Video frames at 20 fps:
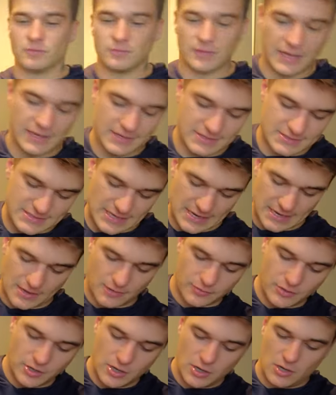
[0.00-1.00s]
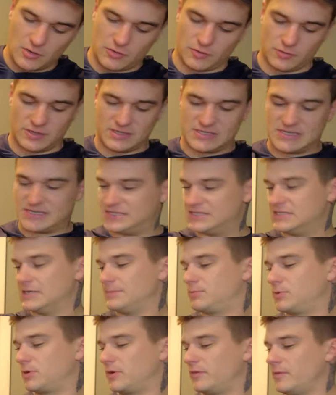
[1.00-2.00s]
lay it down, there is a
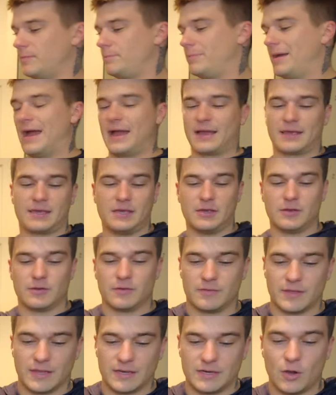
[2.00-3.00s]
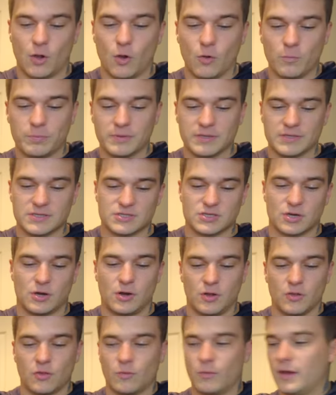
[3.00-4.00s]
zipper on the back here that opens
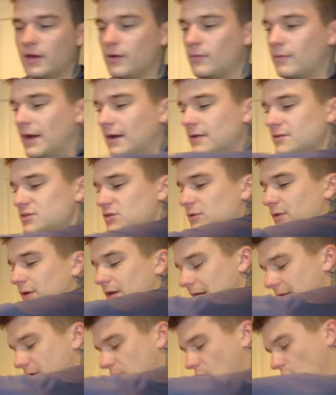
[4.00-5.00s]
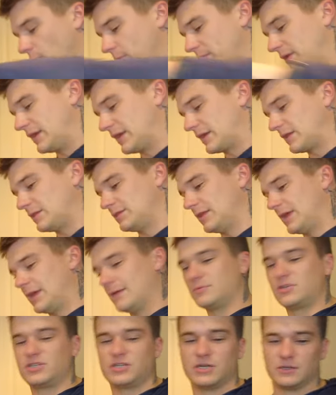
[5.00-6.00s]
all the way around so you can kind of open it
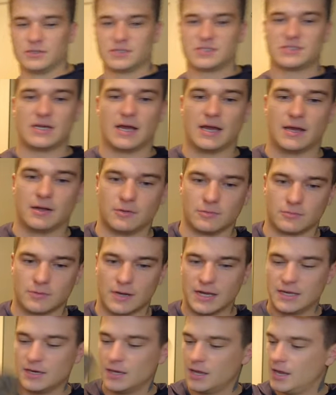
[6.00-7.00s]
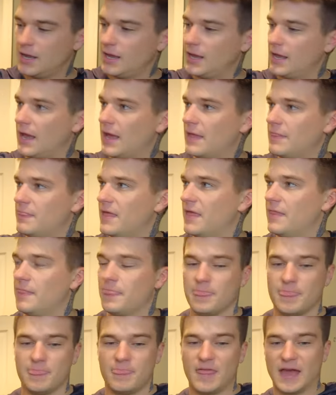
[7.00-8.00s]
clamshell style, right? And then
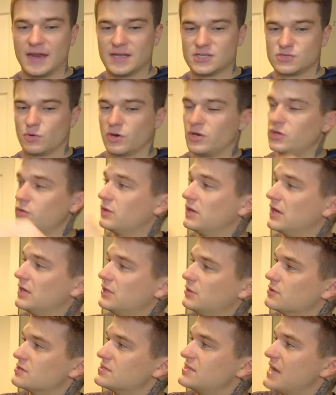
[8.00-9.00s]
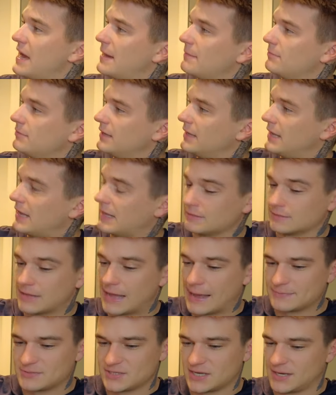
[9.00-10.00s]
that is where you get your tablet and
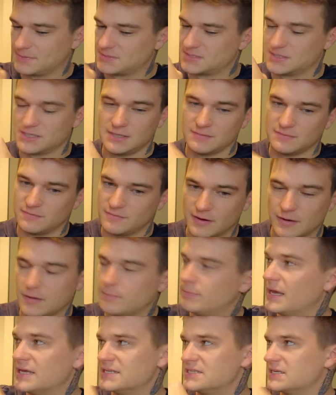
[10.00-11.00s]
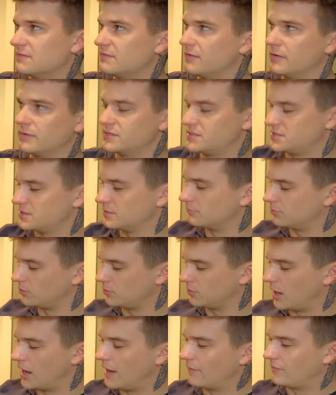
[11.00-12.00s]
laptop sleeve. Very basic, very simple,
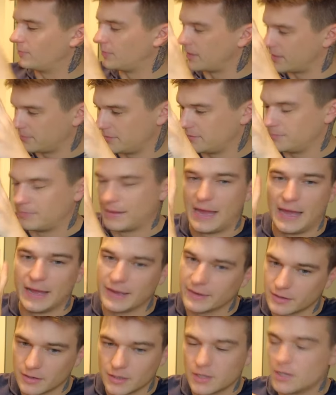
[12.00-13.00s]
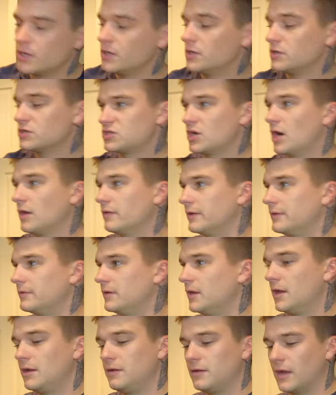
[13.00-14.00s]
off the bottom of the bag. Solid,
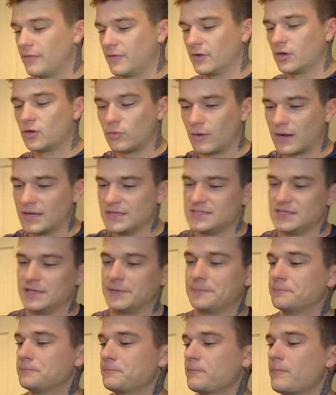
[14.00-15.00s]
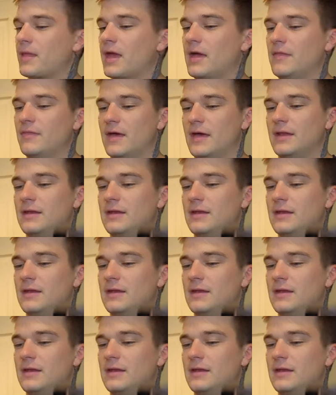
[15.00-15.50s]
nothing crazy. And then